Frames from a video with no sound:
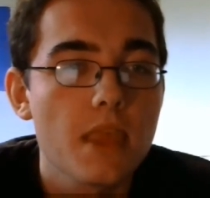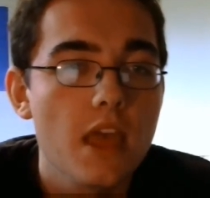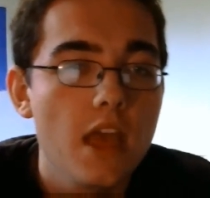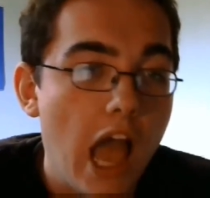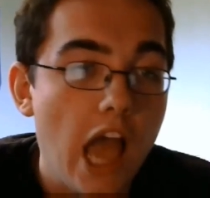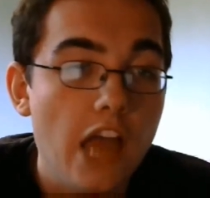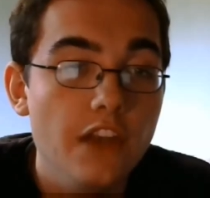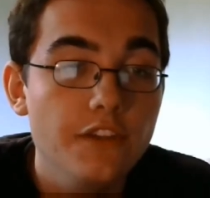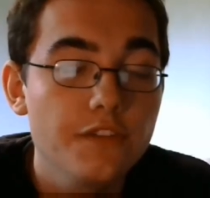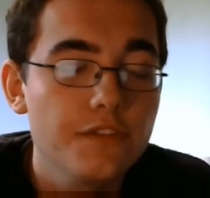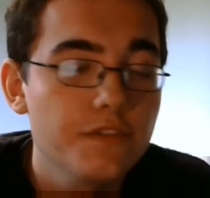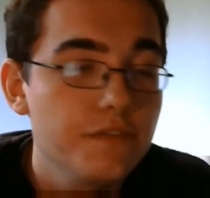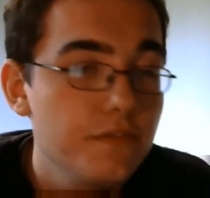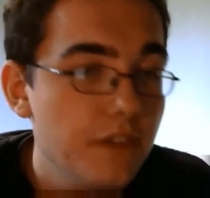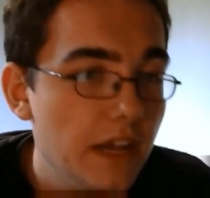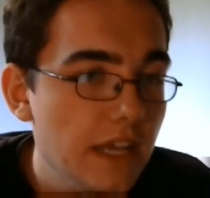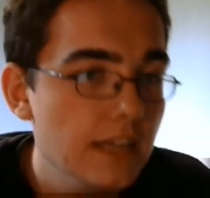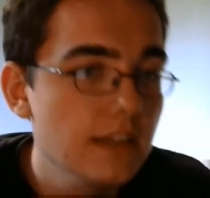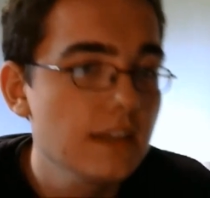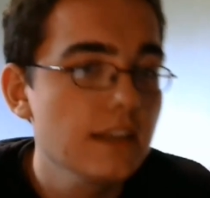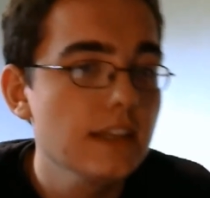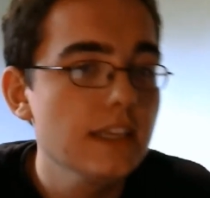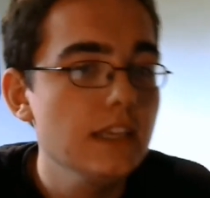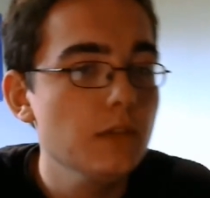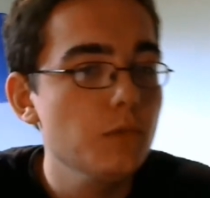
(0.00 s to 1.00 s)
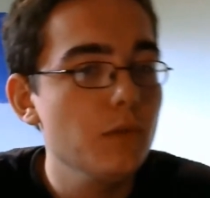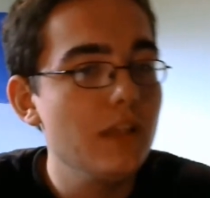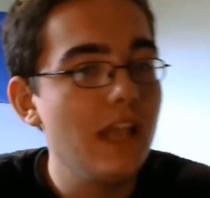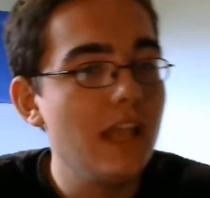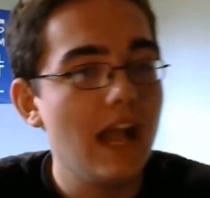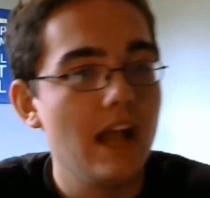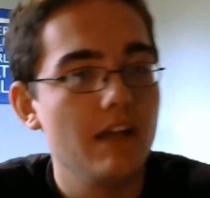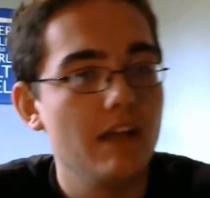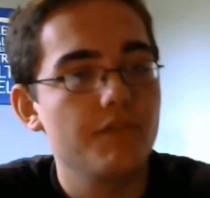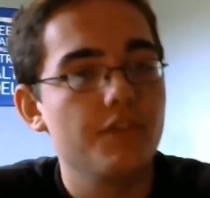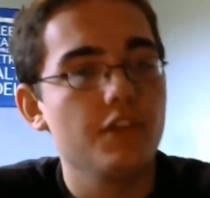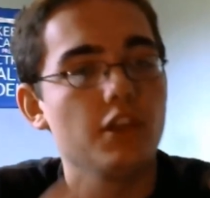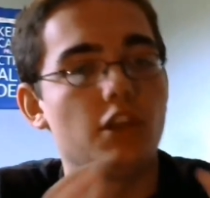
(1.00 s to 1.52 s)
And finally we
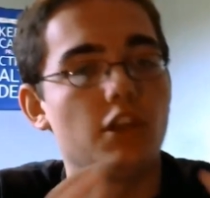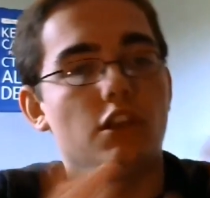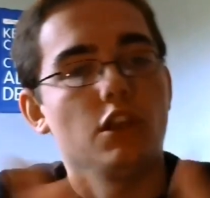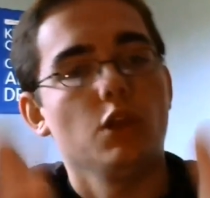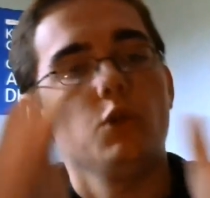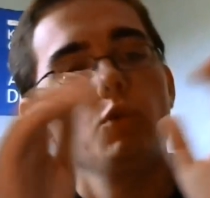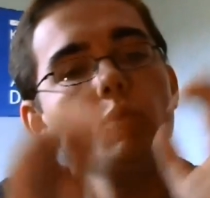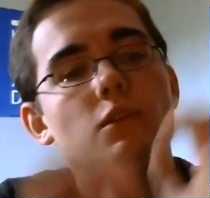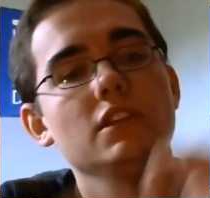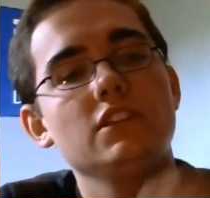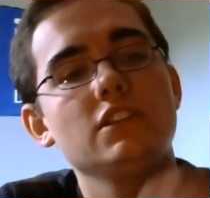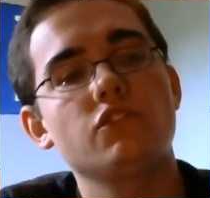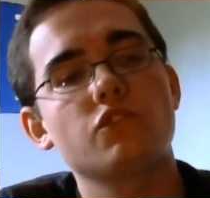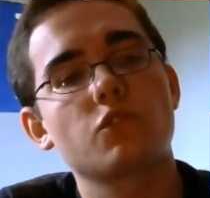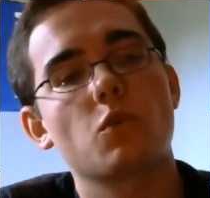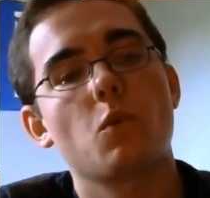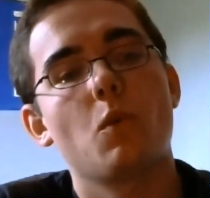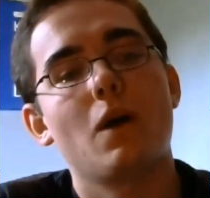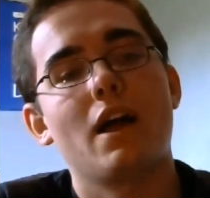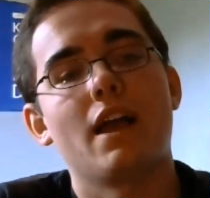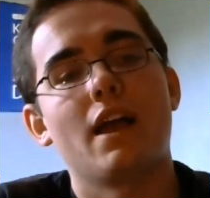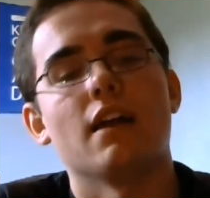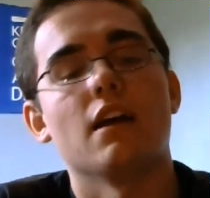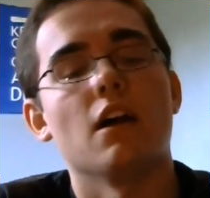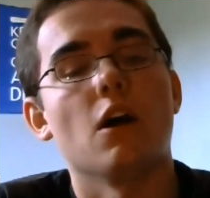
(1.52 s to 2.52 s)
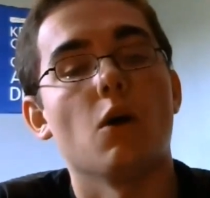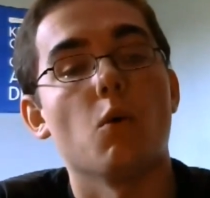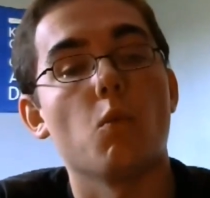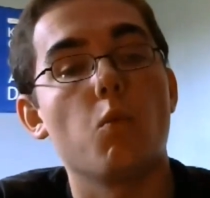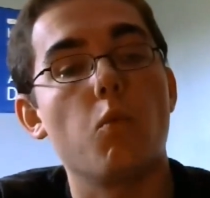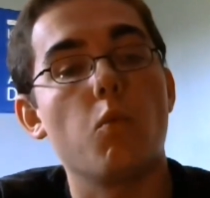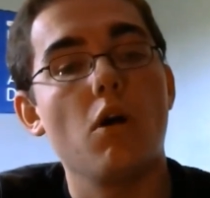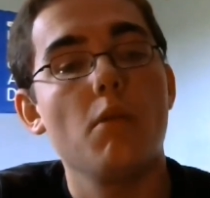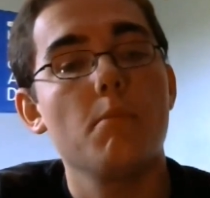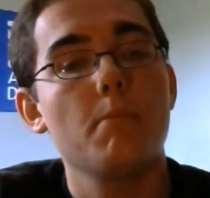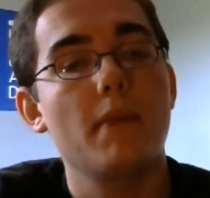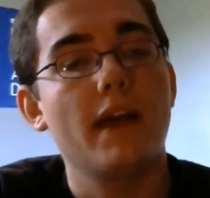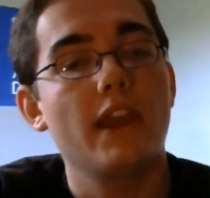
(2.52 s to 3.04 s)
have the Lowly Squire, a
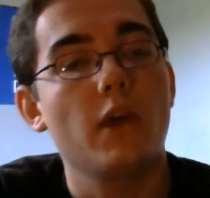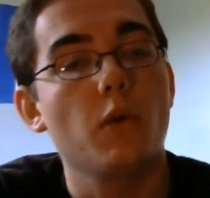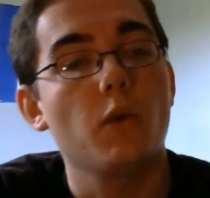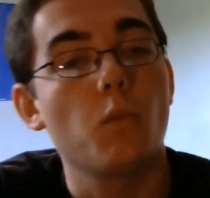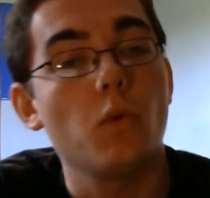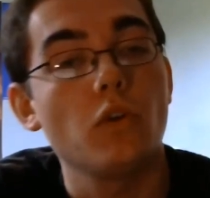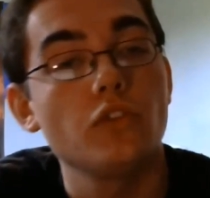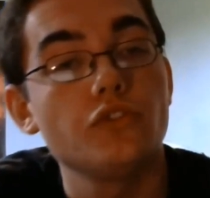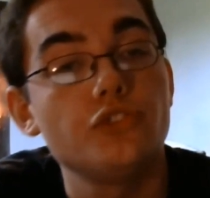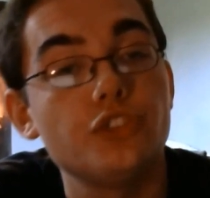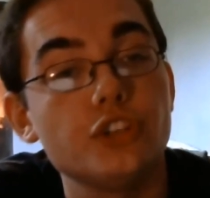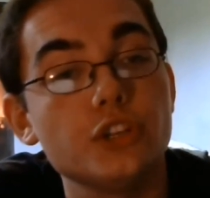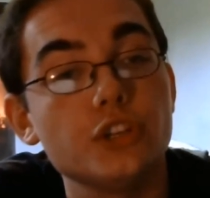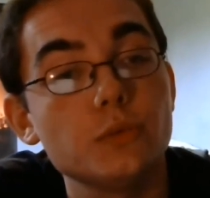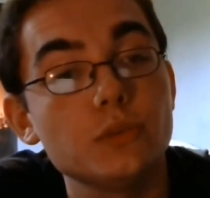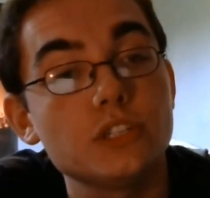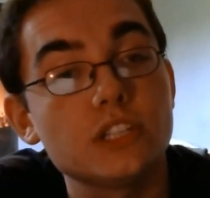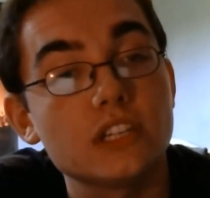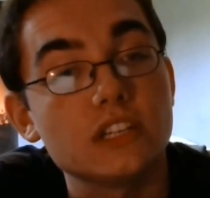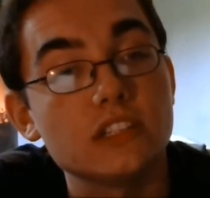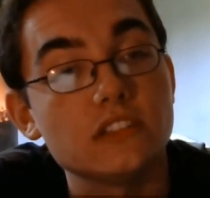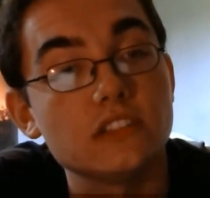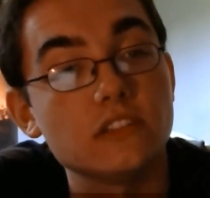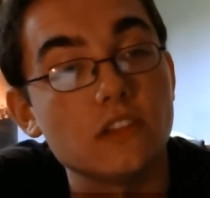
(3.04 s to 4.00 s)
1-mana 1/2 which